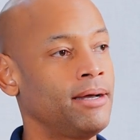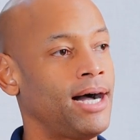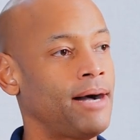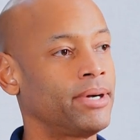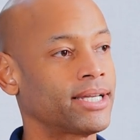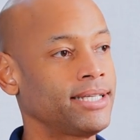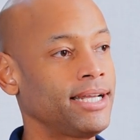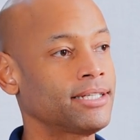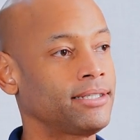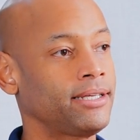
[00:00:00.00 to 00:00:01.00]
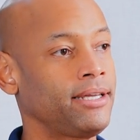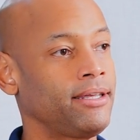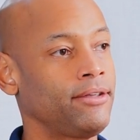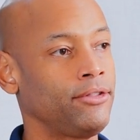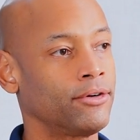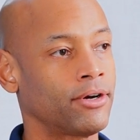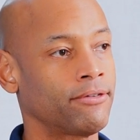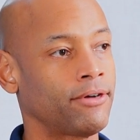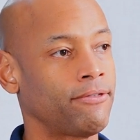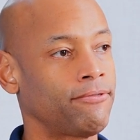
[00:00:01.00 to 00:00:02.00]
But essentially, there
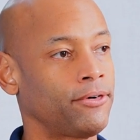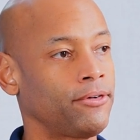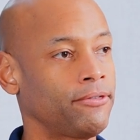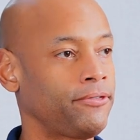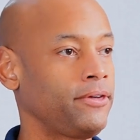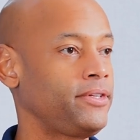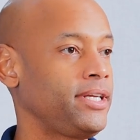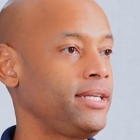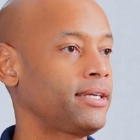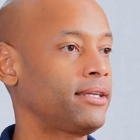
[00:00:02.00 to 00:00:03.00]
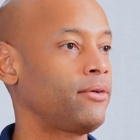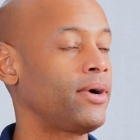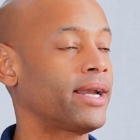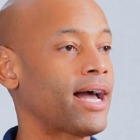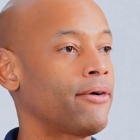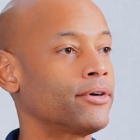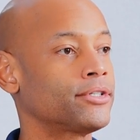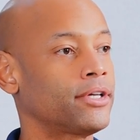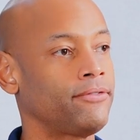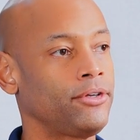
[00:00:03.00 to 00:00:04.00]
are a full 15 kilowatt
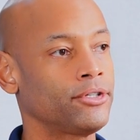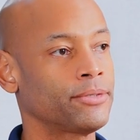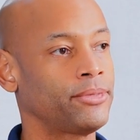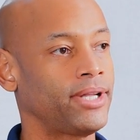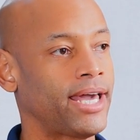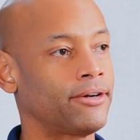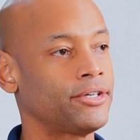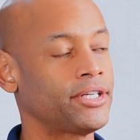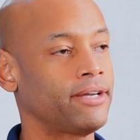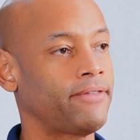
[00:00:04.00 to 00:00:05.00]
hours of usable energy